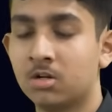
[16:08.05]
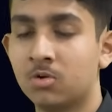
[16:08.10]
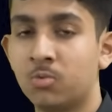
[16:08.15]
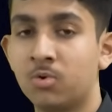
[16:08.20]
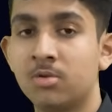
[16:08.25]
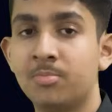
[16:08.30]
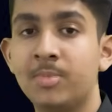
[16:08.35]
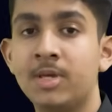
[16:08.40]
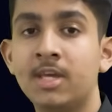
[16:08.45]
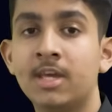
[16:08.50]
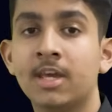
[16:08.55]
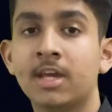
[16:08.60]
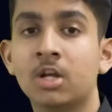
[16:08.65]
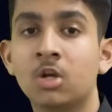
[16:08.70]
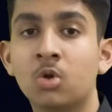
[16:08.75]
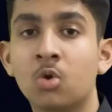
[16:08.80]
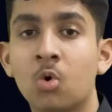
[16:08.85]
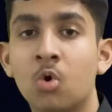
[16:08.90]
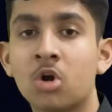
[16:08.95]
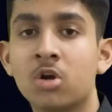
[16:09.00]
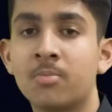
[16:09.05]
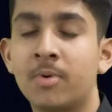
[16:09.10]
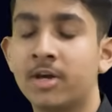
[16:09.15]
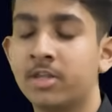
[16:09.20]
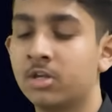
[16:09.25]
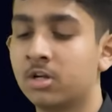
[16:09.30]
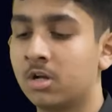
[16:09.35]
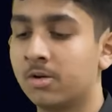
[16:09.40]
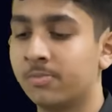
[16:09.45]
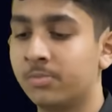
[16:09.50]
will be ignored by
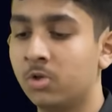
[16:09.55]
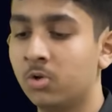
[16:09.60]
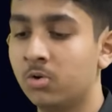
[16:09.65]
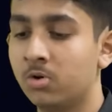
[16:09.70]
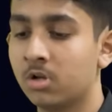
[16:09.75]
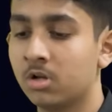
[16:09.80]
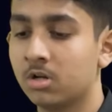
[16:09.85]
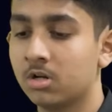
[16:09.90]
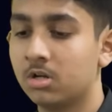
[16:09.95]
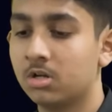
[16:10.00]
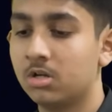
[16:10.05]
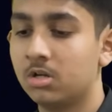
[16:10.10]
the computer.